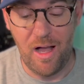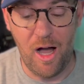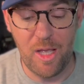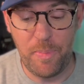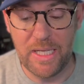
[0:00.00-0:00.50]

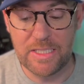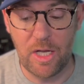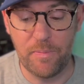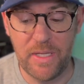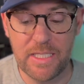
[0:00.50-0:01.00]
I picked
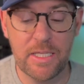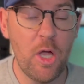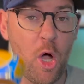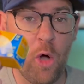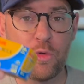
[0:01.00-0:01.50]
up this
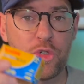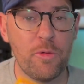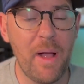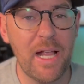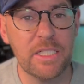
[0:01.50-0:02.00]

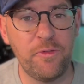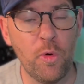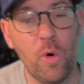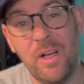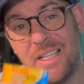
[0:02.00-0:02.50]
Ultramax
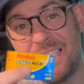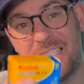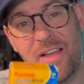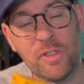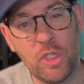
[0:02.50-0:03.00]
for
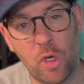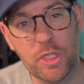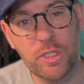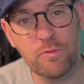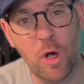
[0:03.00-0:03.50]

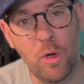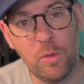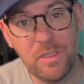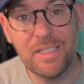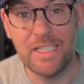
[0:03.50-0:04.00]
$7 a roll.
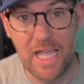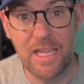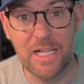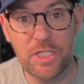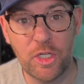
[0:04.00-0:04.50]
Yeah,
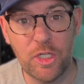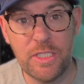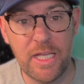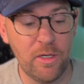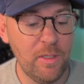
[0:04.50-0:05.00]
that's a good
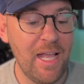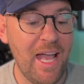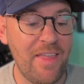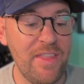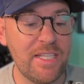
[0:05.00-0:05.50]
deal.
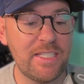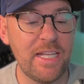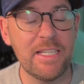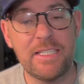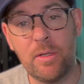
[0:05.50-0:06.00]
And this
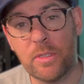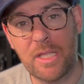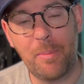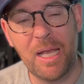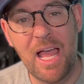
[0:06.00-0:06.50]
Cinestill
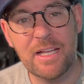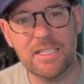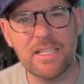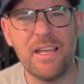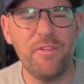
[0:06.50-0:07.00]

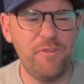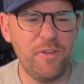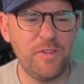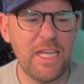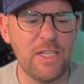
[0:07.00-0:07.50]
XX,
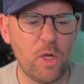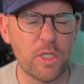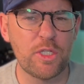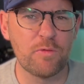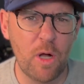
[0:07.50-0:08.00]

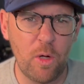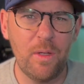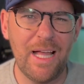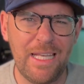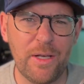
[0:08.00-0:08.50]
$15 a roll,
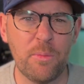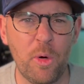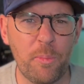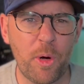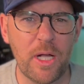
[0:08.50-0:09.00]
a little
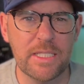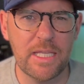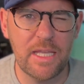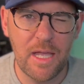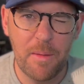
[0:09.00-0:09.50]
more
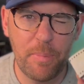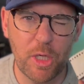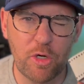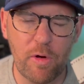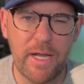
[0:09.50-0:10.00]
pricey, but a
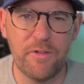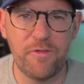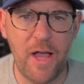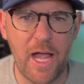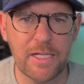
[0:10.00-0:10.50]
great
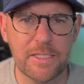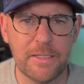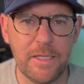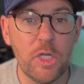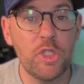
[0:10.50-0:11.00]
effect.
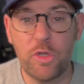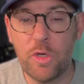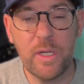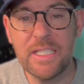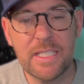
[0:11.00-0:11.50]
So you
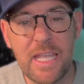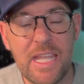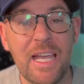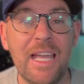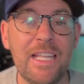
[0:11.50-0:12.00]
can
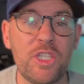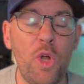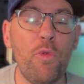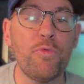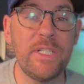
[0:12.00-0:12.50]
see it's
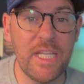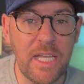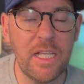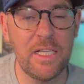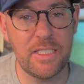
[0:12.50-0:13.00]
not
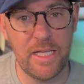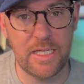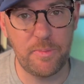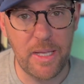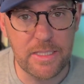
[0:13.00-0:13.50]
ridiculously
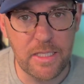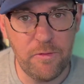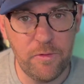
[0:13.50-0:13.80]
expensive.